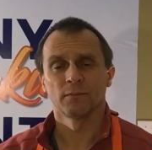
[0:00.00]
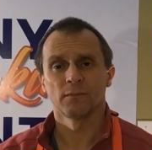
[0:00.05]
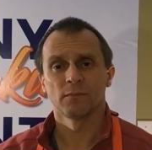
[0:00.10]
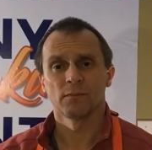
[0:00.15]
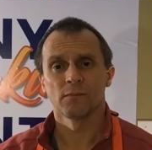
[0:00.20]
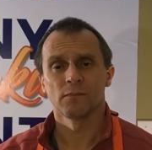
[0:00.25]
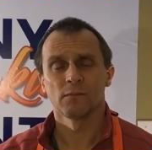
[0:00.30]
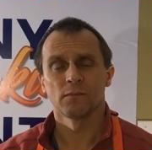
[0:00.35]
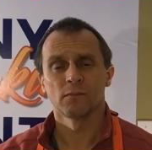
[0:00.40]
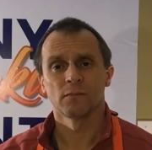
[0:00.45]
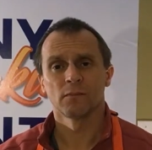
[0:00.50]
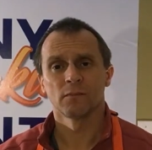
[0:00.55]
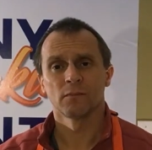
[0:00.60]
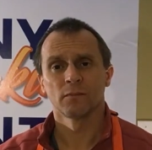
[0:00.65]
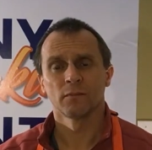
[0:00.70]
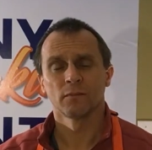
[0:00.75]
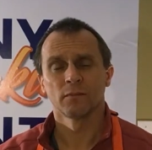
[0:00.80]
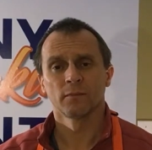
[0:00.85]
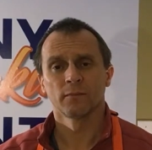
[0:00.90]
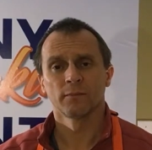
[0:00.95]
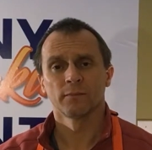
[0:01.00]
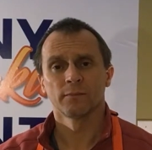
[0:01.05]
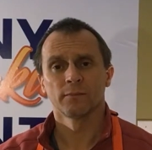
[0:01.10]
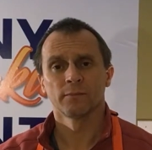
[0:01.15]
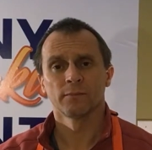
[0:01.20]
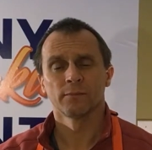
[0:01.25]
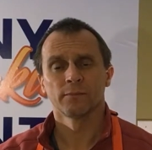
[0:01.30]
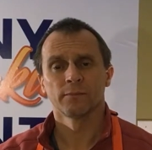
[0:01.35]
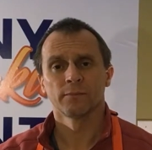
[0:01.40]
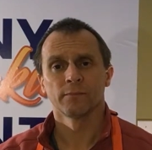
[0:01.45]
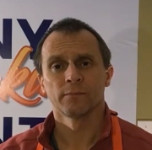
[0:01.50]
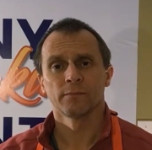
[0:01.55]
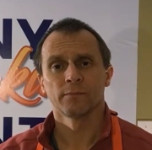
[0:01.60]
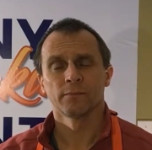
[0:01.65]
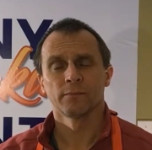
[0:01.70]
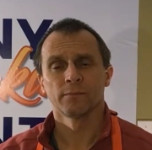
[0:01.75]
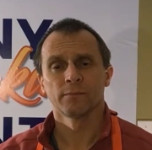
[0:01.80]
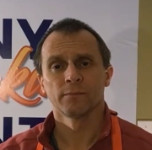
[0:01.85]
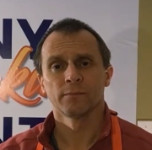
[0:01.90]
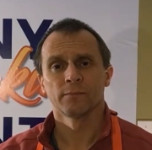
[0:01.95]

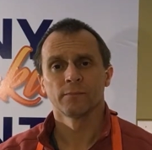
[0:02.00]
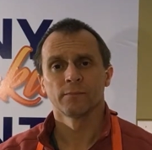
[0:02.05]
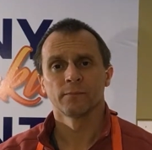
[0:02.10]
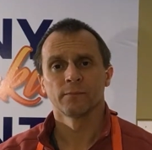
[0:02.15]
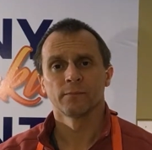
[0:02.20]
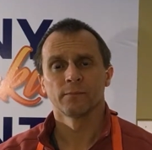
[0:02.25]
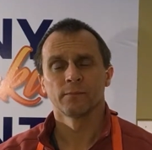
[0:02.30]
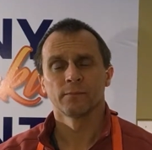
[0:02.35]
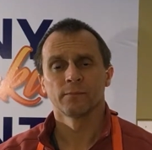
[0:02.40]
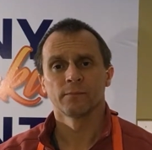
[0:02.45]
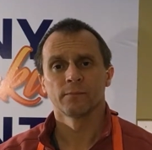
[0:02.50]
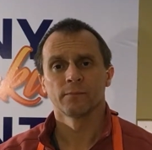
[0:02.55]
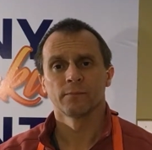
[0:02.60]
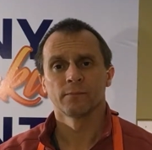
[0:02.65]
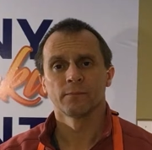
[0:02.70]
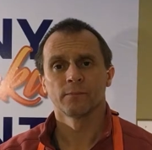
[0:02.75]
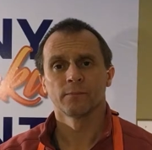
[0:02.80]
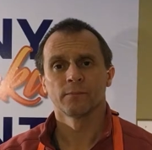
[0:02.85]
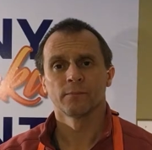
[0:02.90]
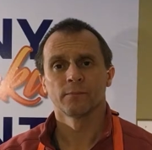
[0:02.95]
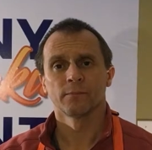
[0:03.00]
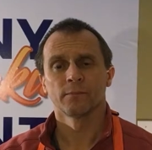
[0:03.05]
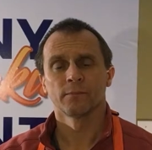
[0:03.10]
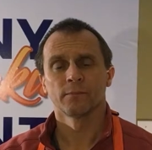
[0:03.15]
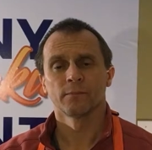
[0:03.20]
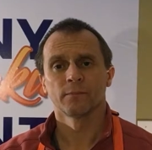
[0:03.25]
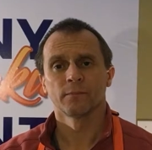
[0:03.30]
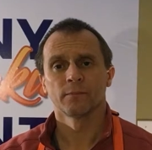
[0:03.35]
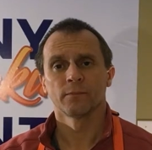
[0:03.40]
[no speech]